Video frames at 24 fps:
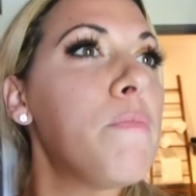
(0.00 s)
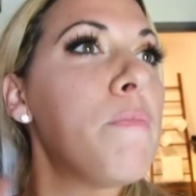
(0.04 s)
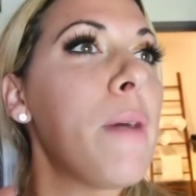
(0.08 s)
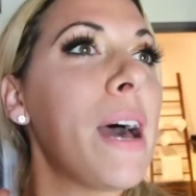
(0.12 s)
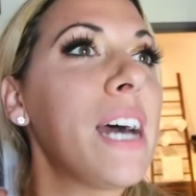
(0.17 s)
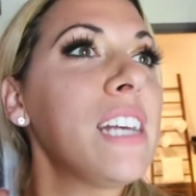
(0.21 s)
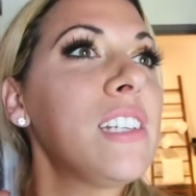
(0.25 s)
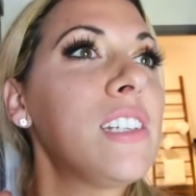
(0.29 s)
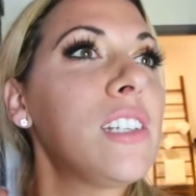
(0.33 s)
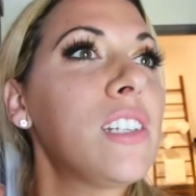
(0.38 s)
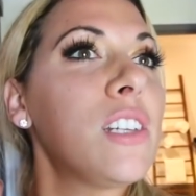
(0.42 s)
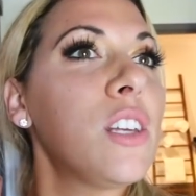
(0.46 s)

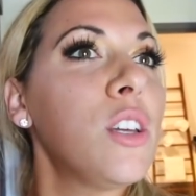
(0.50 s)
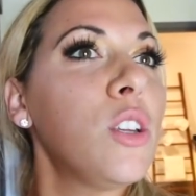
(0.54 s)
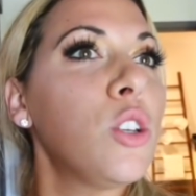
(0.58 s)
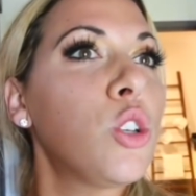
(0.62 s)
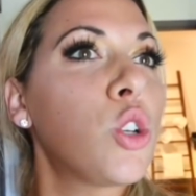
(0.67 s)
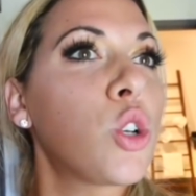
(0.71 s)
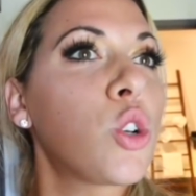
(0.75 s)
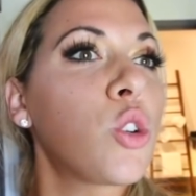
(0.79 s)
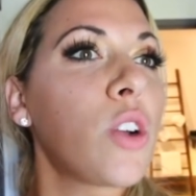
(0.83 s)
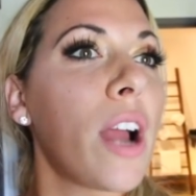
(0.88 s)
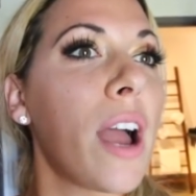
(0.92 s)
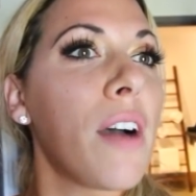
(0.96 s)
best
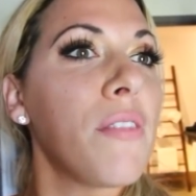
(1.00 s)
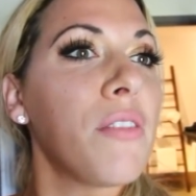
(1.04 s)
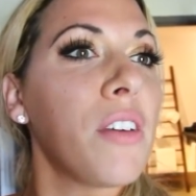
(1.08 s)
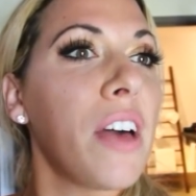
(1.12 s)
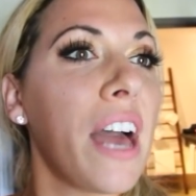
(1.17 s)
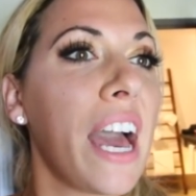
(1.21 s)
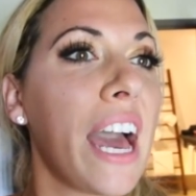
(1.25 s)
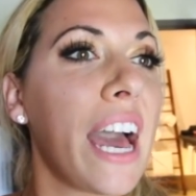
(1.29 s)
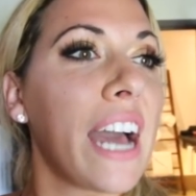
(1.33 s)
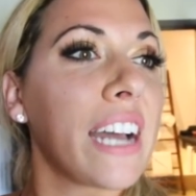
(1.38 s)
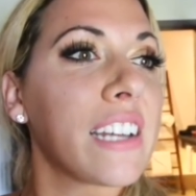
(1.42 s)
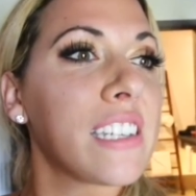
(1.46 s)

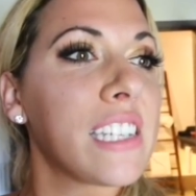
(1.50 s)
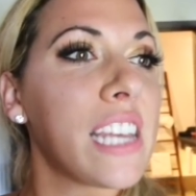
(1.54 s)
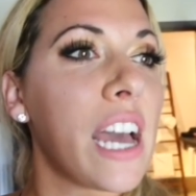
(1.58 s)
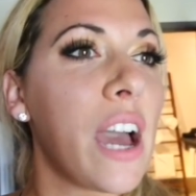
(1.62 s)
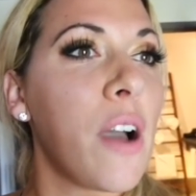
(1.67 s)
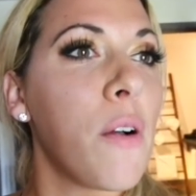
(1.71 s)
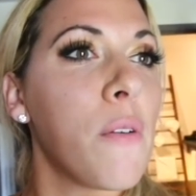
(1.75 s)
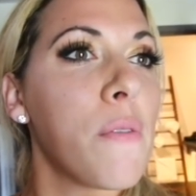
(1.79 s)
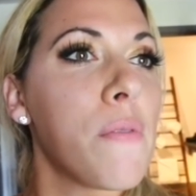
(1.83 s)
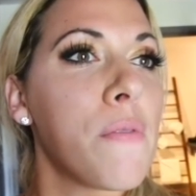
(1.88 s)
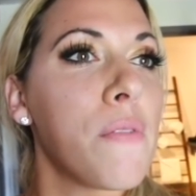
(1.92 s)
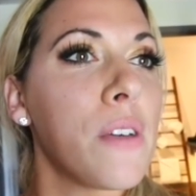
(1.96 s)
travel hacks,
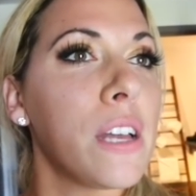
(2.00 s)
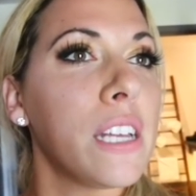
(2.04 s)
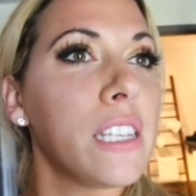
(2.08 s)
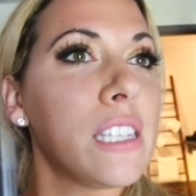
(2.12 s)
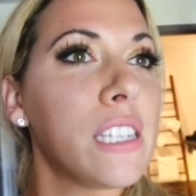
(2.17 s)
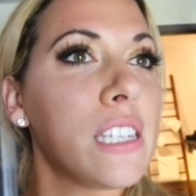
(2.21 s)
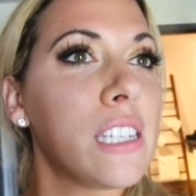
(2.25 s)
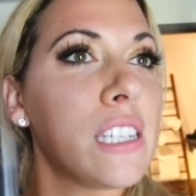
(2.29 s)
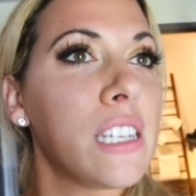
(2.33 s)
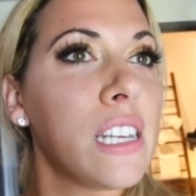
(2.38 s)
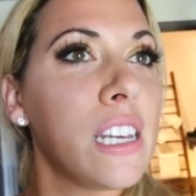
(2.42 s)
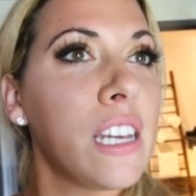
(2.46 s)

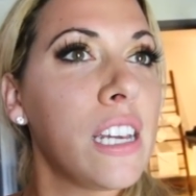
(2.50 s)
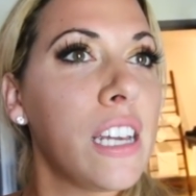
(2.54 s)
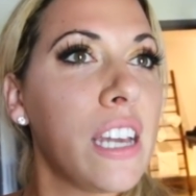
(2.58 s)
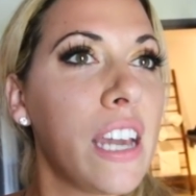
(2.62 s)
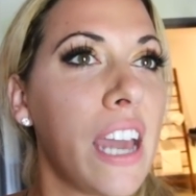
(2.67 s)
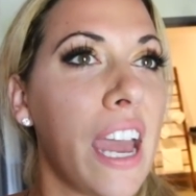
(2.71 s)
outfits,